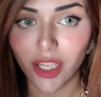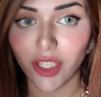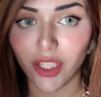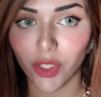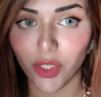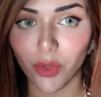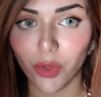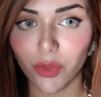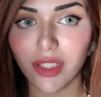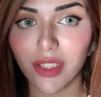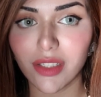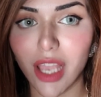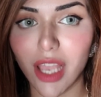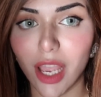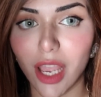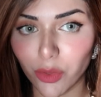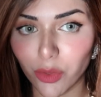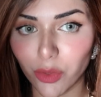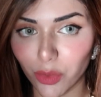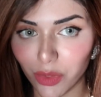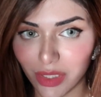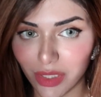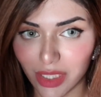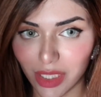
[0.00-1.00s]
Notice how
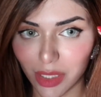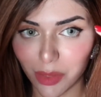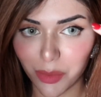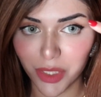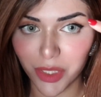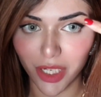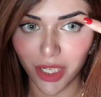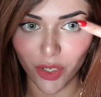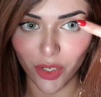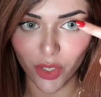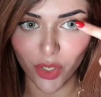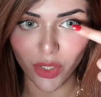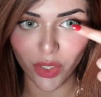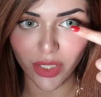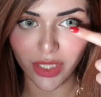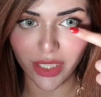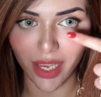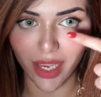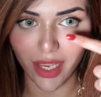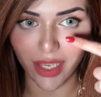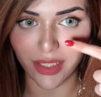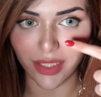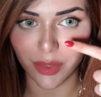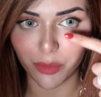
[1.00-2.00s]
those dips are not
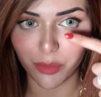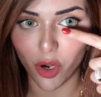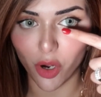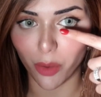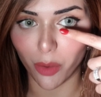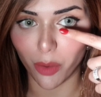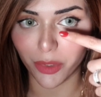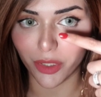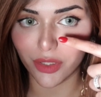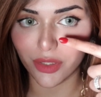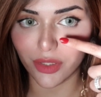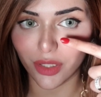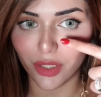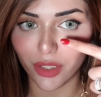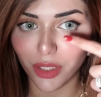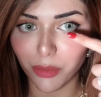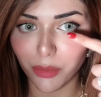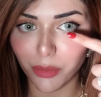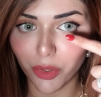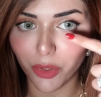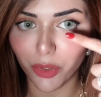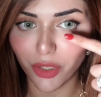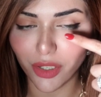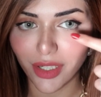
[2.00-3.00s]
as prominent
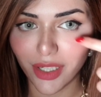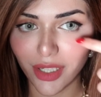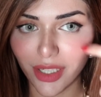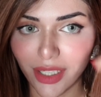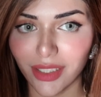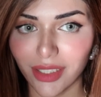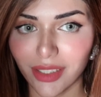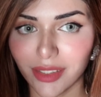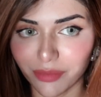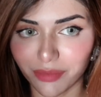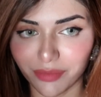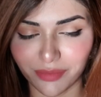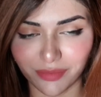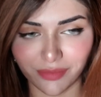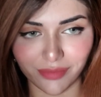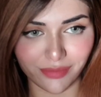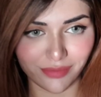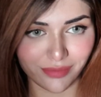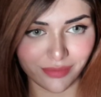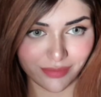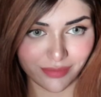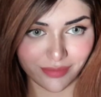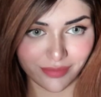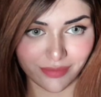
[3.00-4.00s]
anymore?
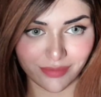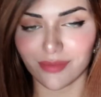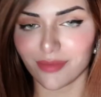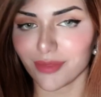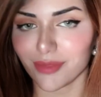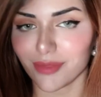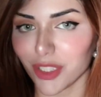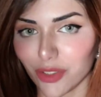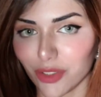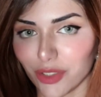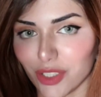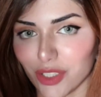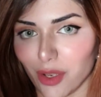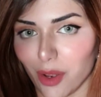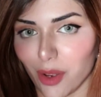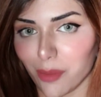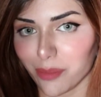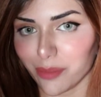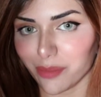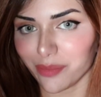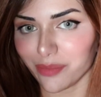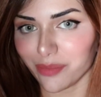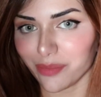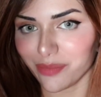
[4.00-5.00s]
Good
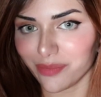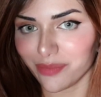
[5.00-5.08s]
job.